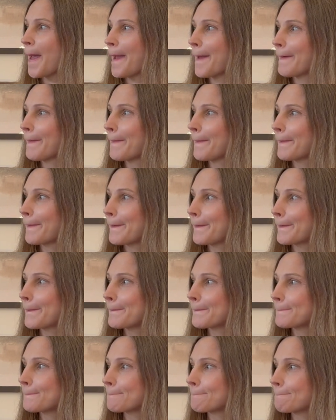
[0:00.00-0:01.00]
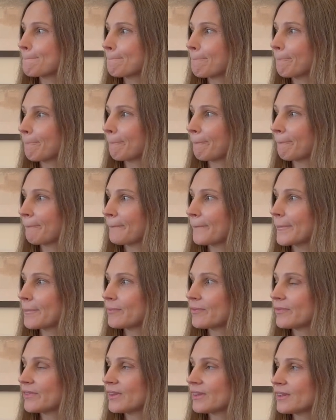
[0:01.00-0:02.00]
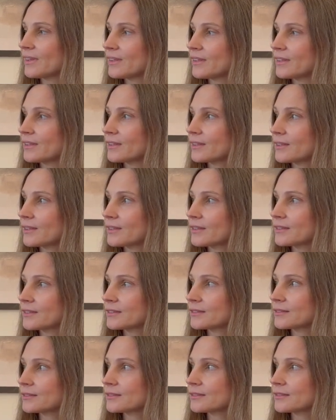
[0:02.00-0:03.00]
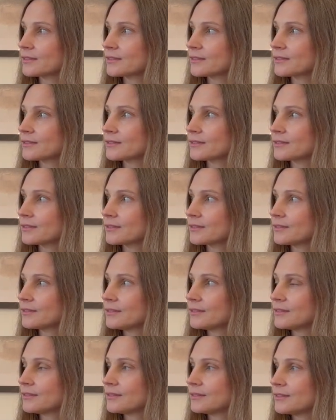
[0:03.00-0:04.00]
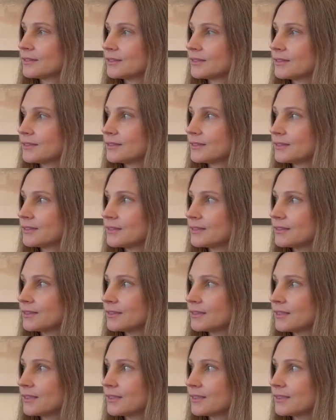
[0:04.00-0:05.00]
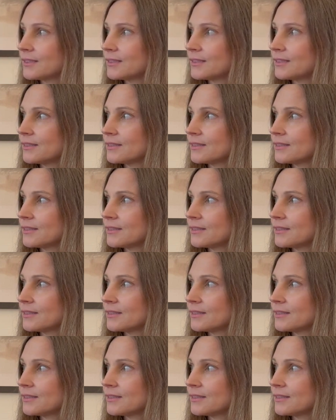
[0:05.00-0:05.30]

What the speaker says: [no speech]